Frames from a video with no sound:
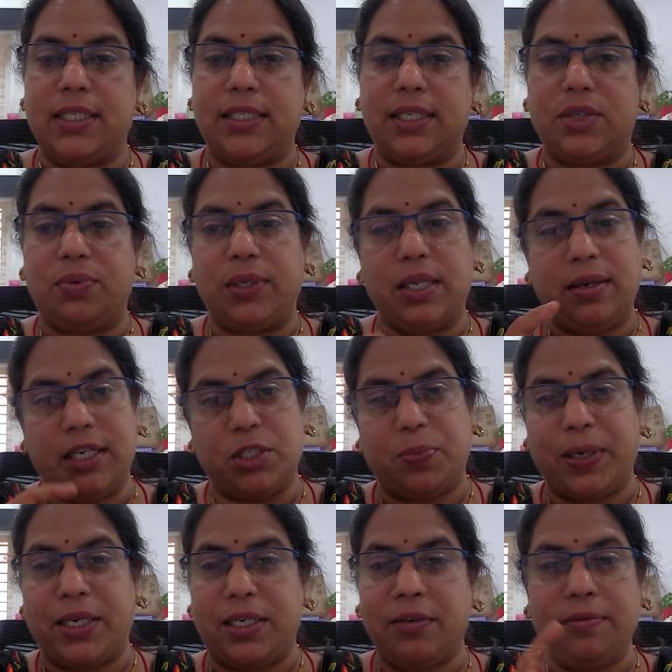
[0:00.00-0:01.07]
it with the
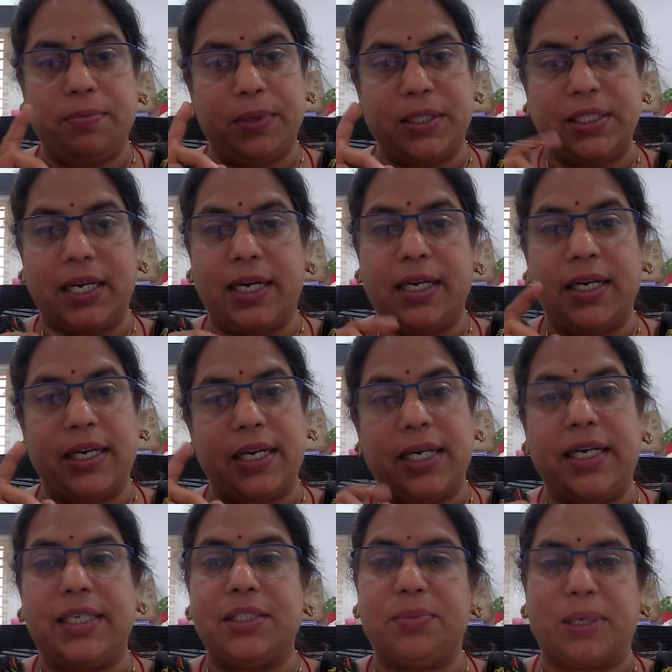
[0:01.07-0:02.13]
respective presiding
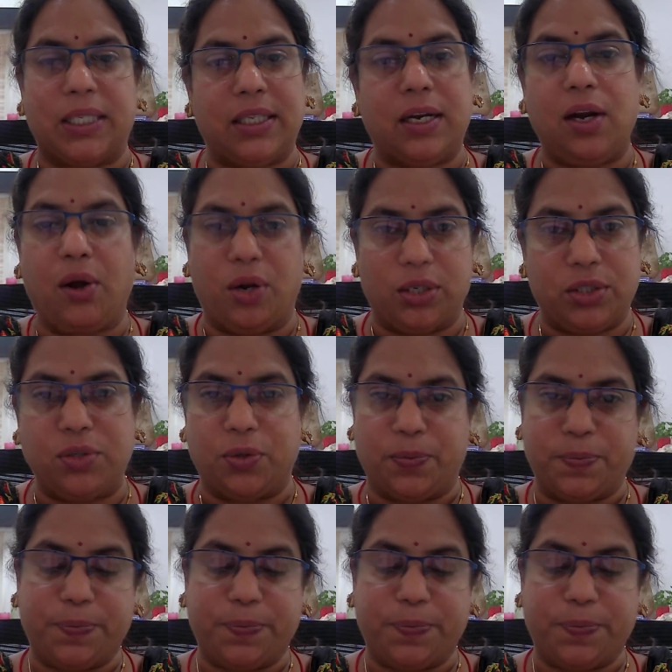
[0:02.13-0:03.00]
deity's mantra also.